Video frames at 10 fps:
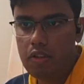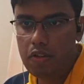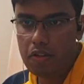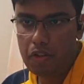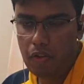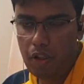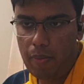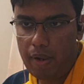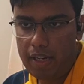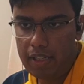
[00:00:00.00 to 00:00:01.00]
So he
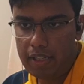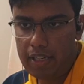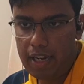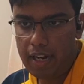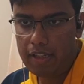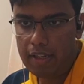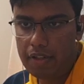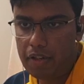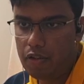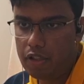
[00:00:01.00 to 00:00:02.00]
might distract this
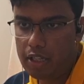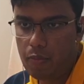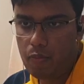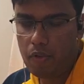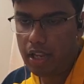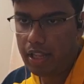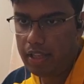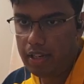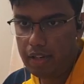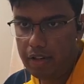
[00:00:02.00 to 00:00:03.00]
rook some way and
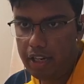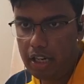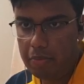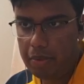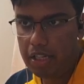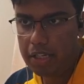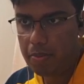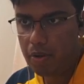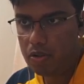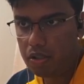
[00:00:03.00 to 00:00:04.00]
then create a passed pawn.